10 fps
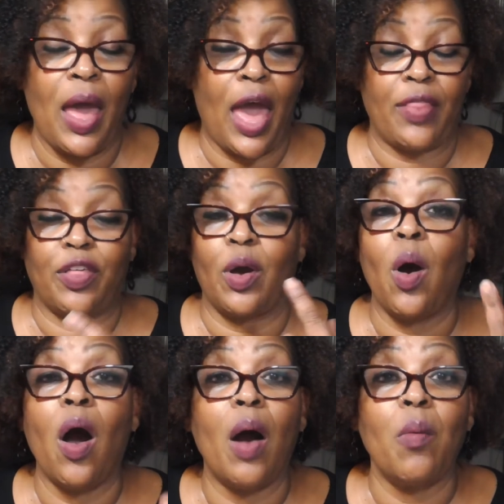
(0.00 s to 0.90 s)
at the
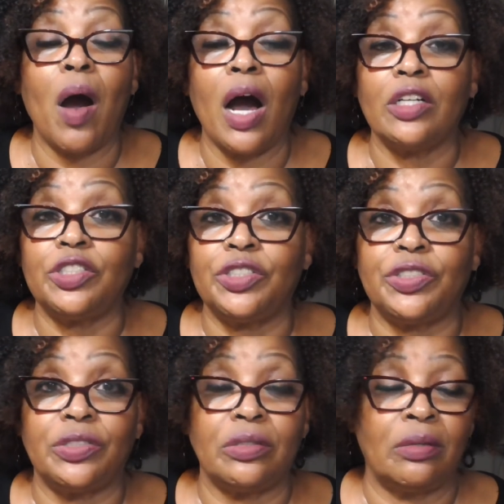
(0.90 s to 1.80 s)
car
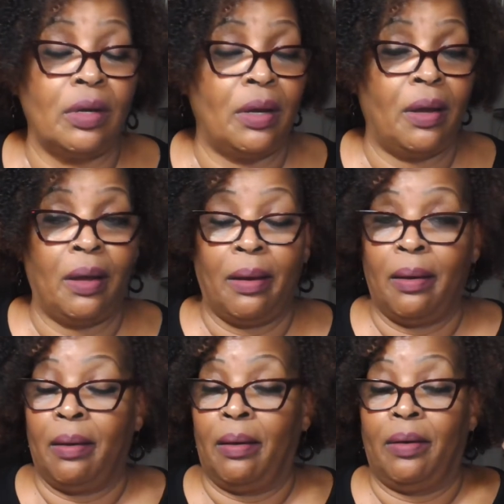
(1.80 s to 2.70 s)
wash.
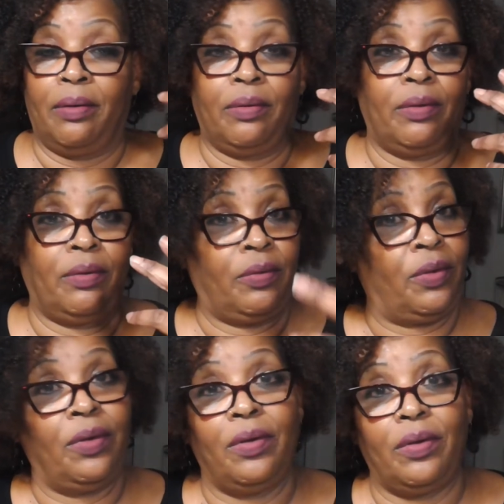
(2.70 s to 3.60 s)

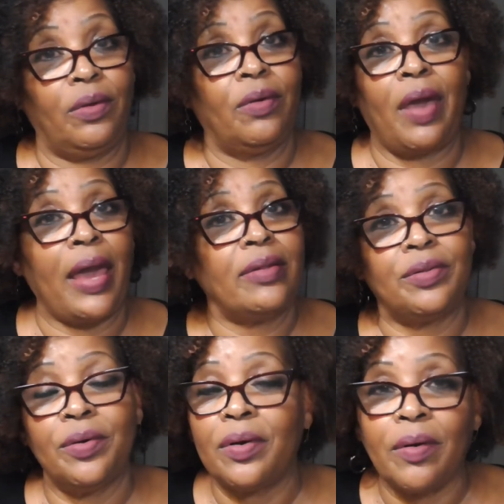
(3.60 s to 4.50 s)
You can't
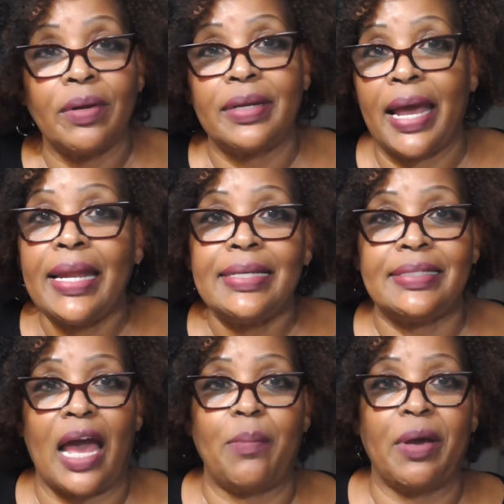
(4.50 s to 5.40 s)
do it on a dating
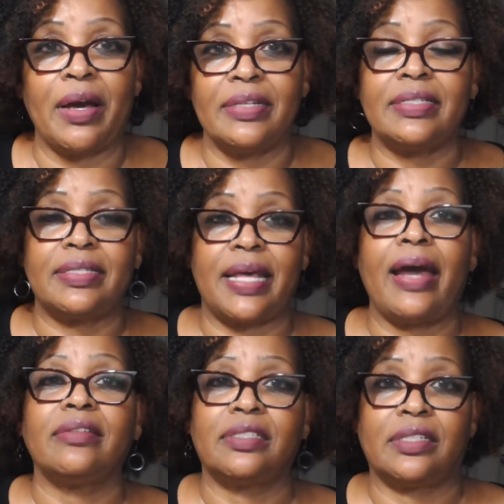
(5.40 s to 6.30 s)
site because
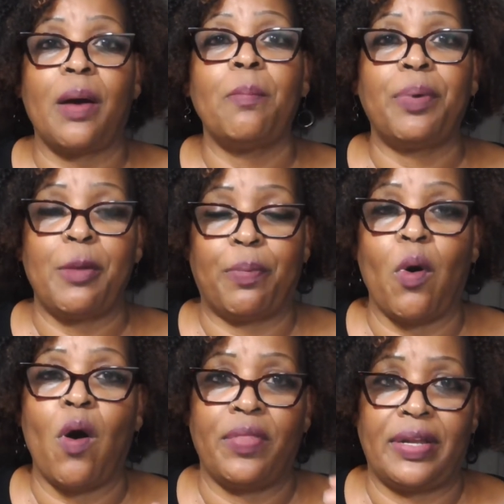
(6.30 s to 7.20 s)
there's some people
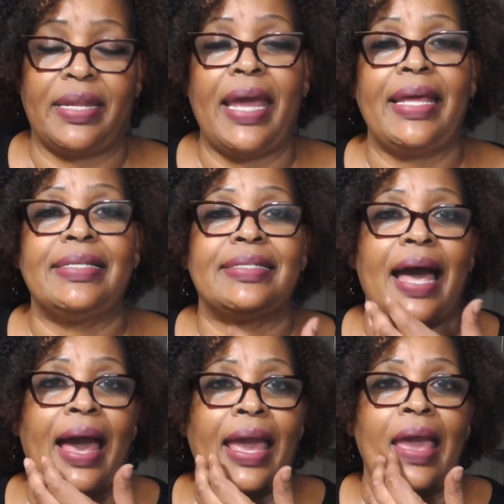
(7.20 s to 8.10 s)
on the dating
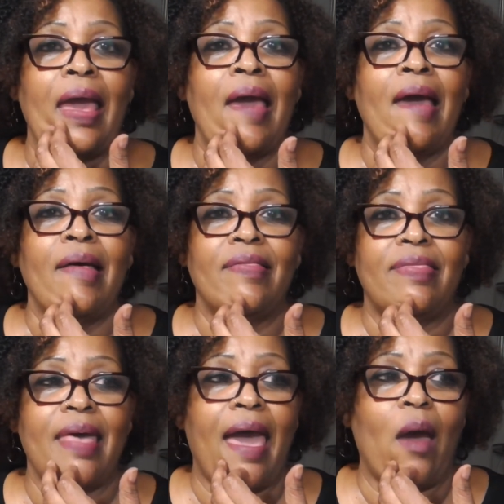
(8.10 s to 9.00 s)
site
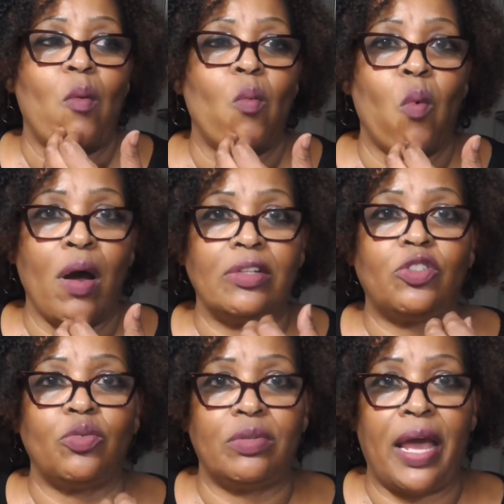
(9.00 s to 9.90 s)
that want
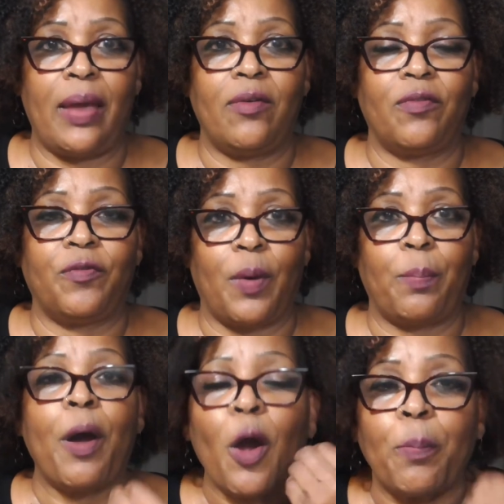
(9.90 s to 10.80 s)
to date for
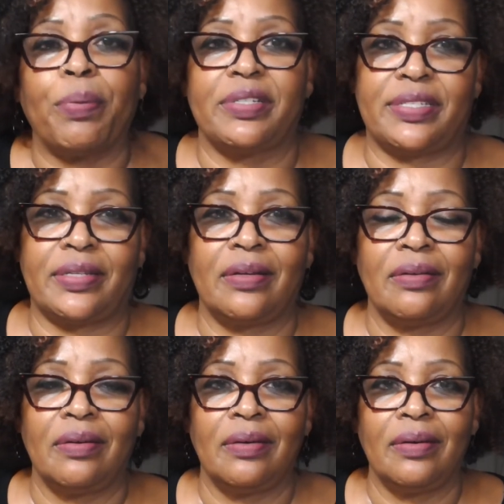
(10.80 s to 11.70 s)
purpose,
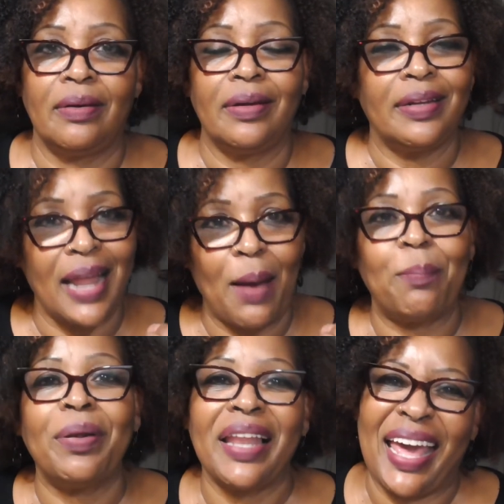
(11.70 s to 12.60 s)

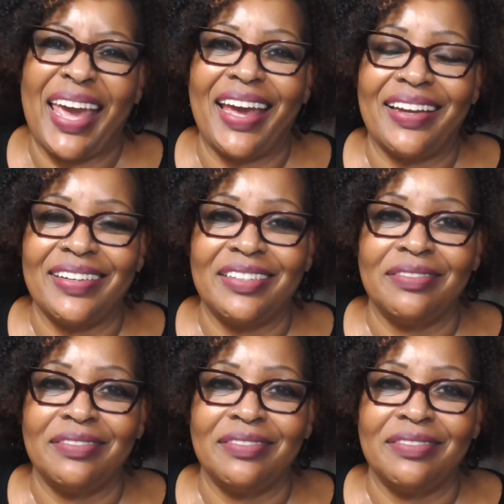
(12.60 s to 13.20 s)
not plan.